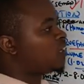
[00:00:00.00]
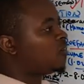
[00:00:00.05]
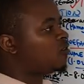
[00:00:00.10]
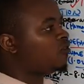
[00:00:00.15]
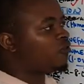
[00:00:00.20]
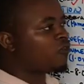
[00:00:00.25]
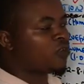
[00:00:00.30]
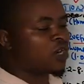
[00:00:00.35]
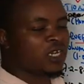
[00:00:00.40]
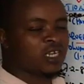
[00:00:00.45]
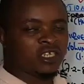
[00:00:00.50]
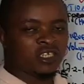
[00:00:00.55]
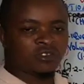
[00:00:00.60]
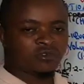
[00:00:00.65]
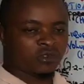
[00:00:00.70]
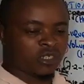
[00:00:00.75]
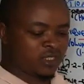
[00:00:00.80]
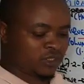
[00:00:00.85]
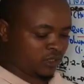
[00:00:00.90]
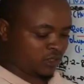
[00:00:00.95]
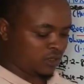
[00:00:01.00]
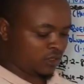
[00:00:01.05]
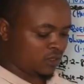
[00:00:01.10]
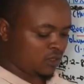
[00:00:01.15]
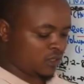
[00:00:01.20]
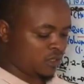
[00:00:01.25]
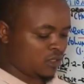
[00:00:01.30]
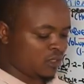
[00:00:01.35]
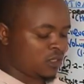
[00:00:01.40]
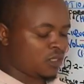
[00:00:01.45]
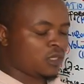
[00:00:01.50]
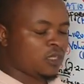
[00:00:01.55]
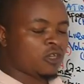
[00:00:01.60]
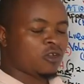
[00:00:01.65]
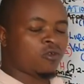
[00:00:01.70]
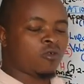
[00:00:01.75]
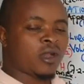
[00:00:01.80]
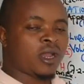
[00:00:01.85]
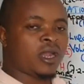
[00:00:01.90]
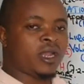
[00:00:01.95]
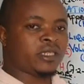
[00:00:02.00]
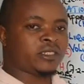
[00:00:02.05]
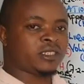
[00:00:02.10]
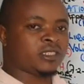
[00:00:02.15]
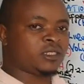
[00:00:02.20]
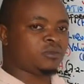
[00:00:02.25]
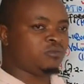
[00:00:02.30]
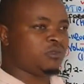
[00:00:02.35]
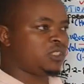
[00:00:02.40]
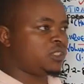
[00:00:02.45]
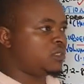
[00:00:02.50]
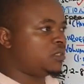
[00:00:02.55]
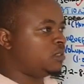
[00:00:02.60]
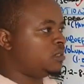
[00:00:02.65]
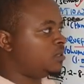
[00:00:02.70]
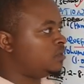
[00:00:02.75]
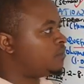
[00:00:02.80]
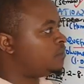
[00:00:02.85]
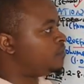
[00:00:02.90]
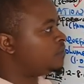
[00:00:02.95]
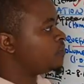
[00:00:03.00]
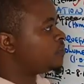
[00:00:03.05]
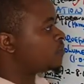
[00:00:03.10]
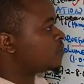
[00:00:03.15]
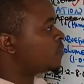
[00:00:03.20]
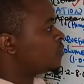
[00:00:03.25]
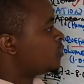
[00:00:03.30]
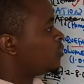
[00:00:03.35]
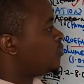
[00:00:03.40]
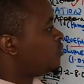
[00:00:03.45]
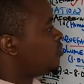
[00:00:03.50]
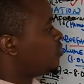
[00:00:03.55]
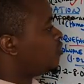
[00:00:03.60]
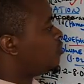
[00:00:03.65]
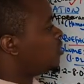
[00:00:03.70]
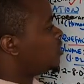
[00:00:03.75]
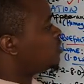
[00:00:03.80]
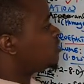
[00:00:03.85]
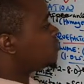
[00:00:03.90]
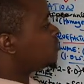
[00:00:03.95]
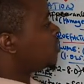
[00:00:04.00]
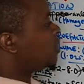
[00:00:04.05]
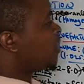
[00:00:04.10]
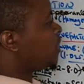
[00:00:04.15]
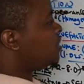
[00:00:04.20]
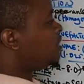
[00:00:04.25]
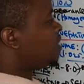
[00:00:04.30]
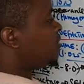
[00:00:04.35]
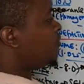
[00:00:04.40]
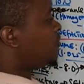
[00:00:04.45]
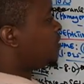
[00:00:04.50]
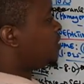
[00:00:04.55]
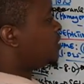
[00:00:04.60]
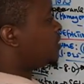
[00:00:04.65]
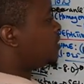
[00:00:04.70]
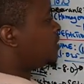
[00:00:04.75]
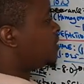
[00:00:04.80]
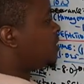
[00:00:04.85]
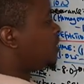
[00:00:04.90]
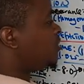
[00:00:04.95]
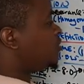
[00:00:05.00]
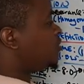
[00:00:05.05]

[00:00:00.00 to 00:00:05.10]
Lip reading: of 1:20. What does it mean? You're going to get, if this is the